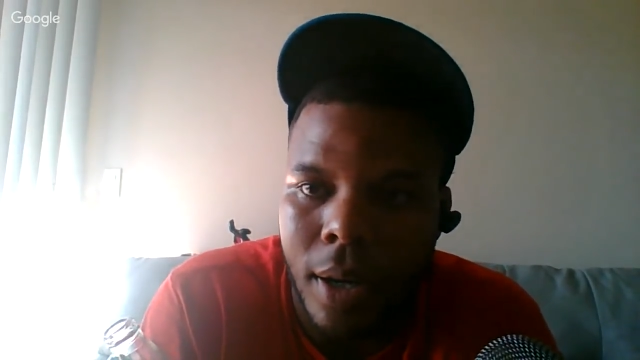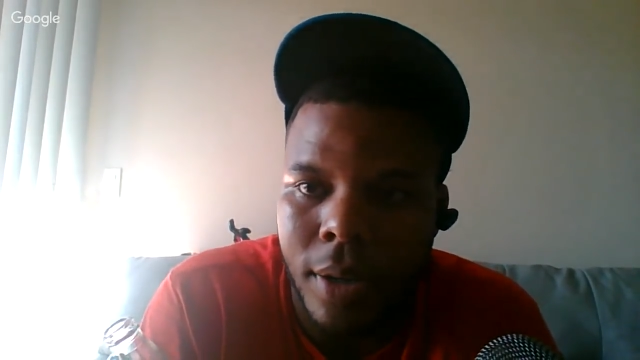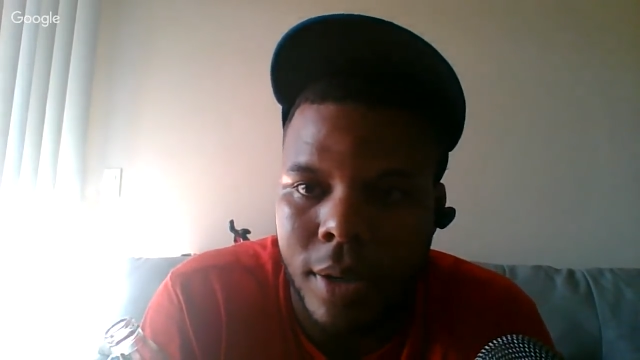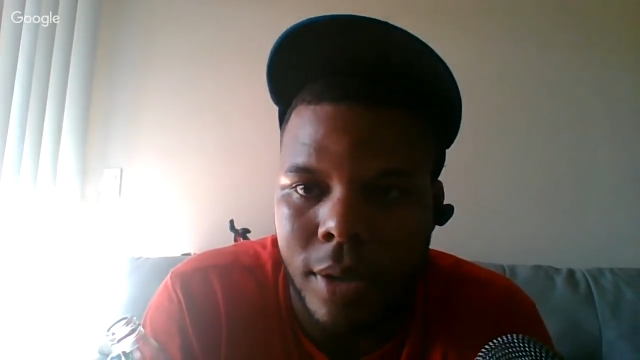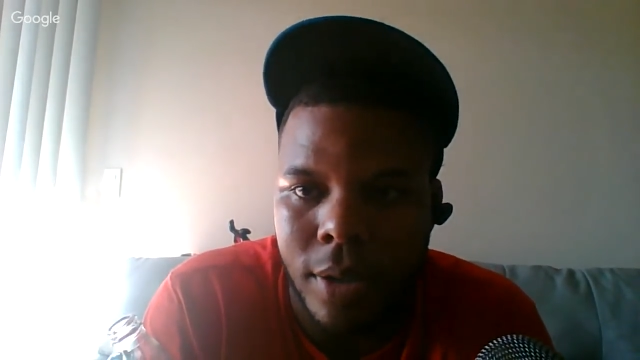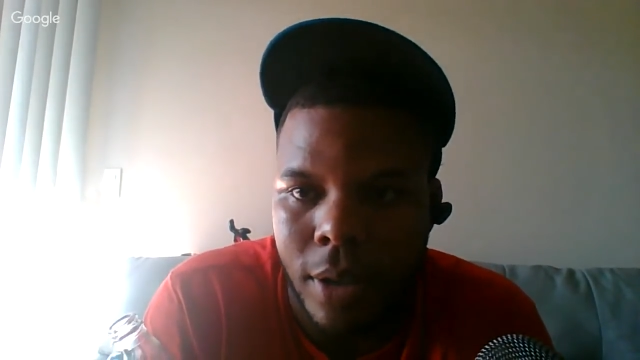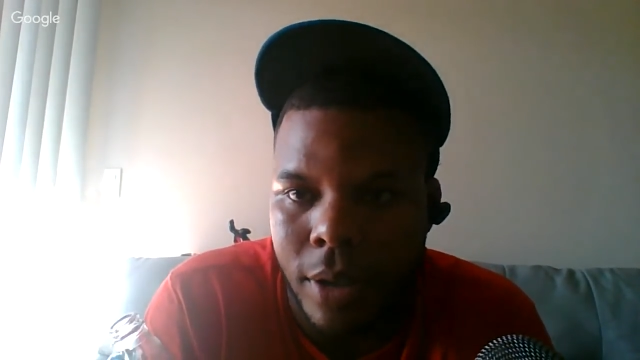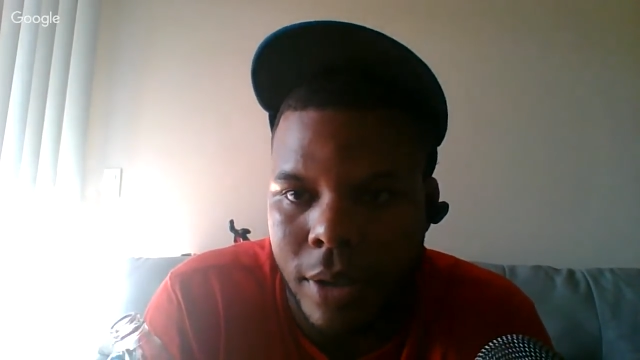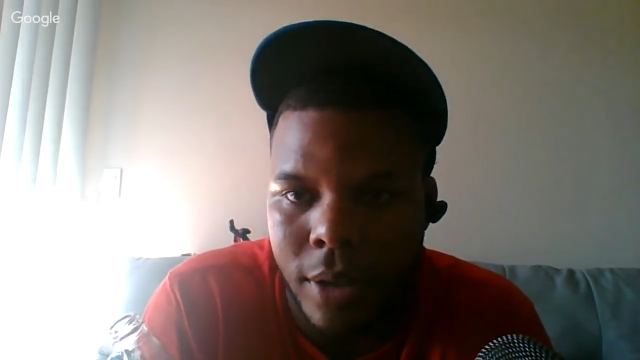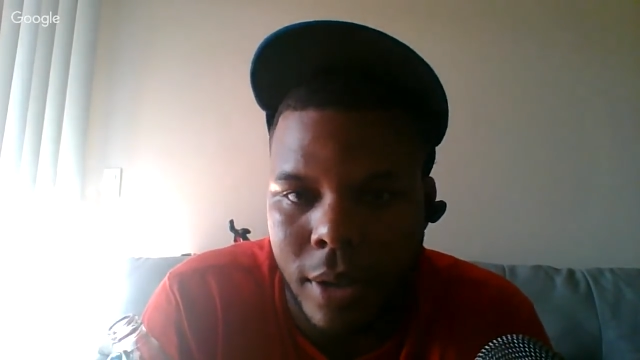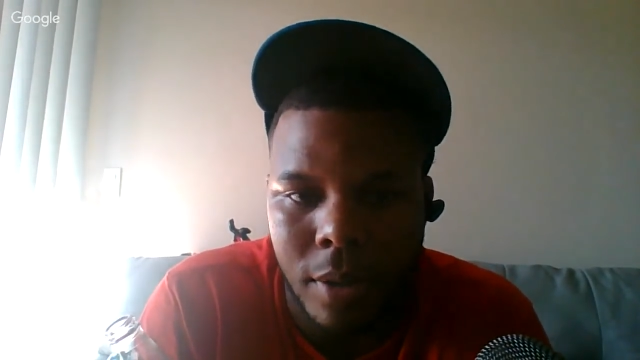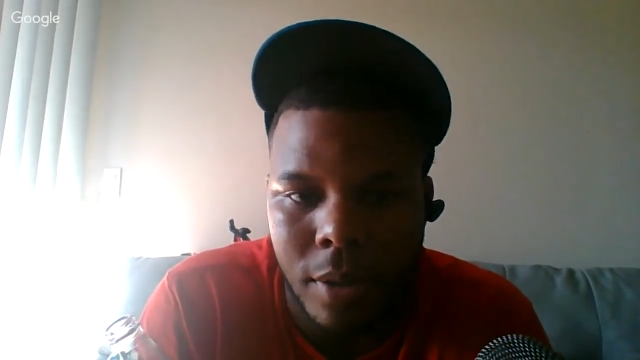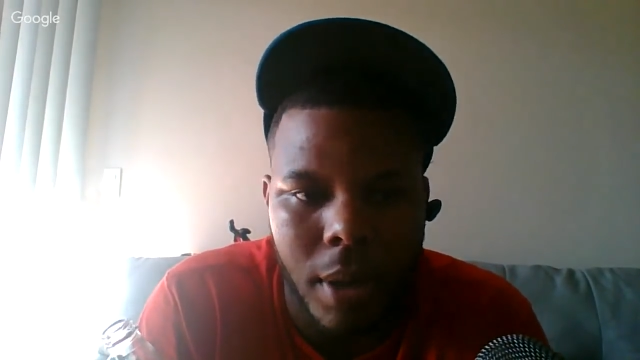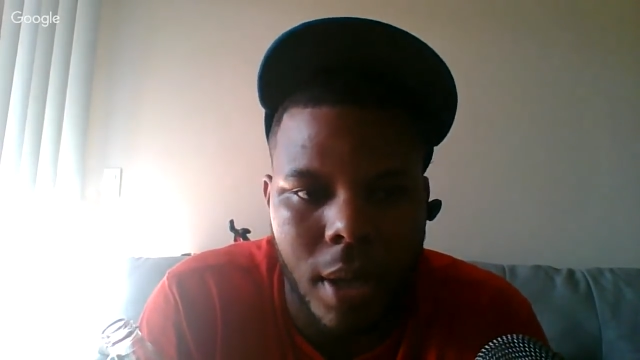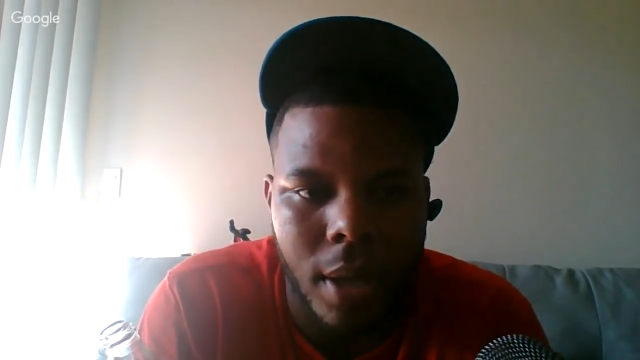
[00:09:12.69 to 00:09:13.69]

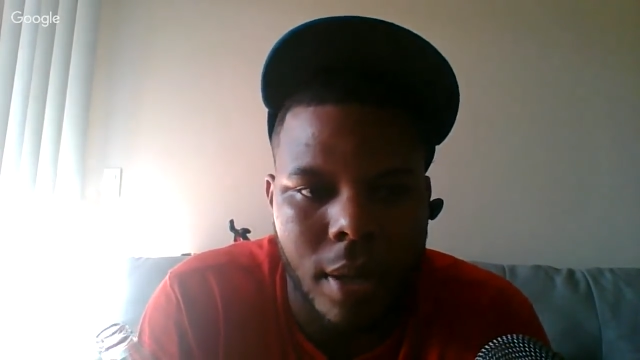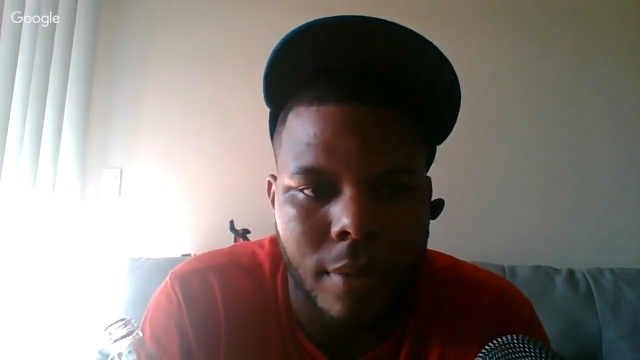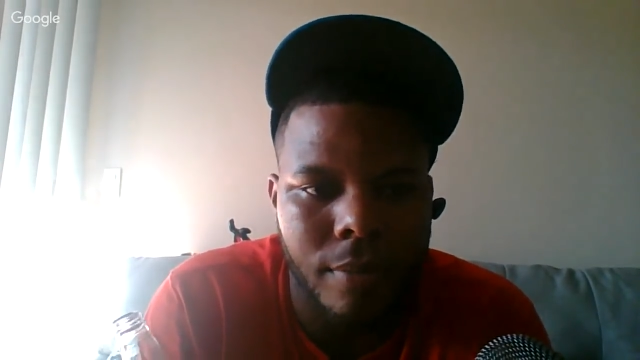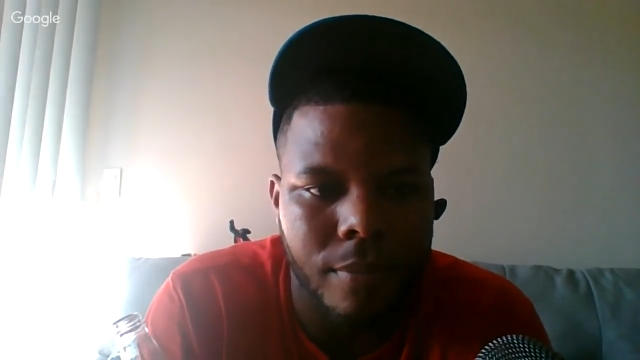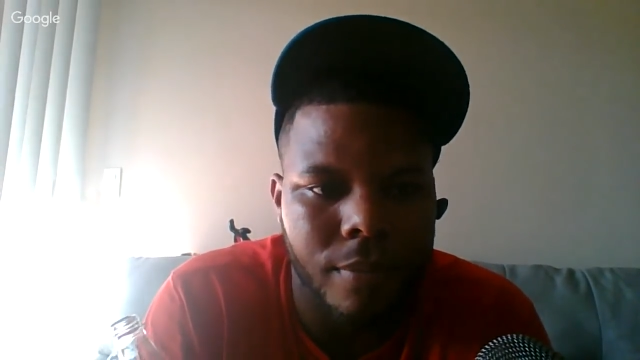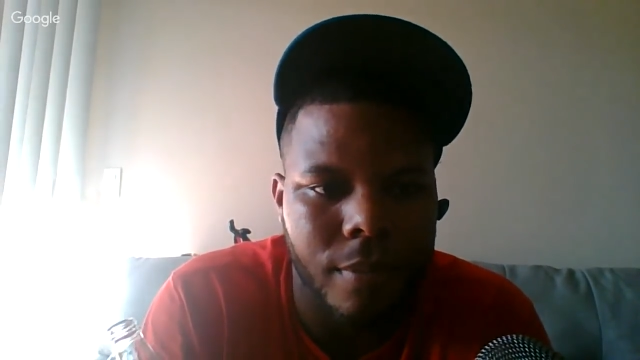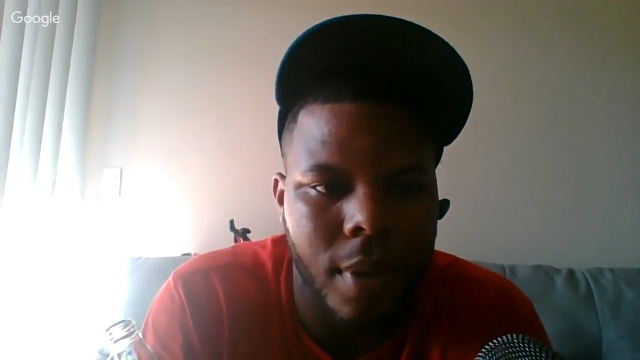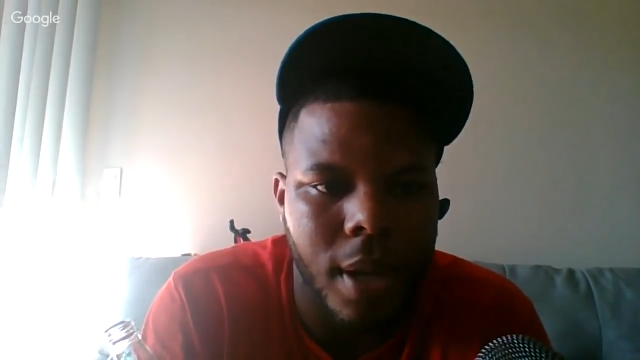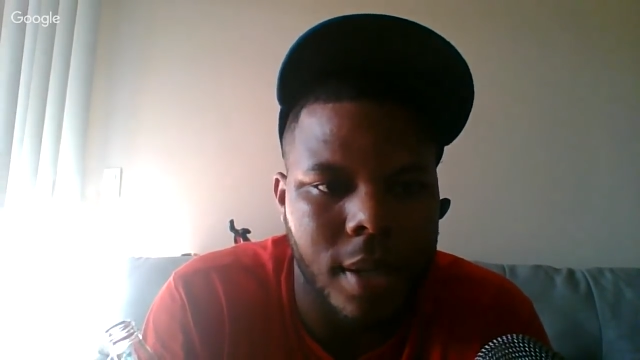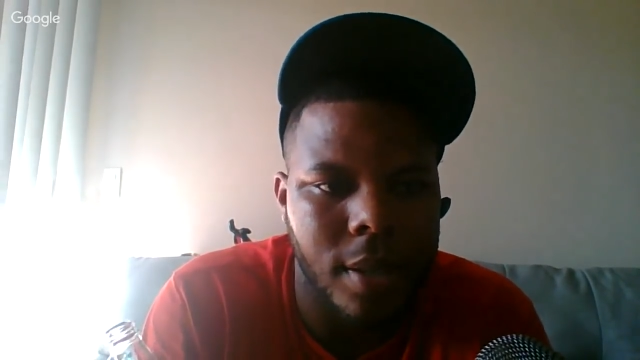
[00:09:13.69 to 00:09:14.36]
Sturgis, man. I